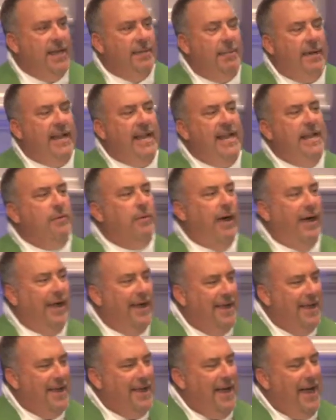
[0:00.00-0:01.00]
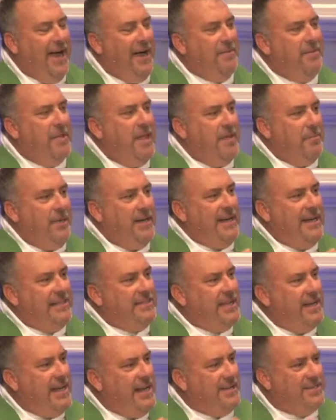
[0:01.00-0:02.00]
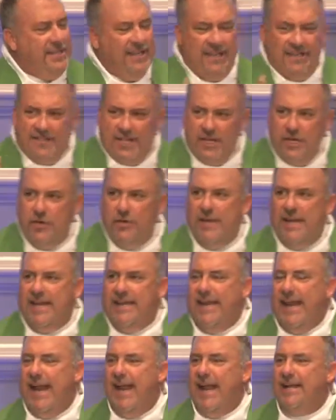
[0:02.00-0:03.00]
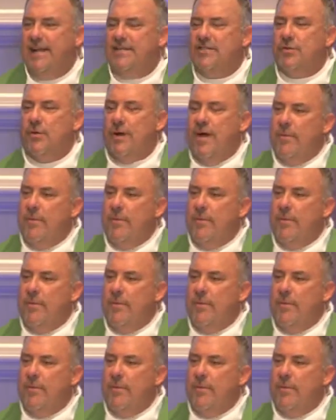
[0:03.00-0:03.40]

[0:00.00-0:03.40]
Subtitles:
But anyway, but it's a unique candy store.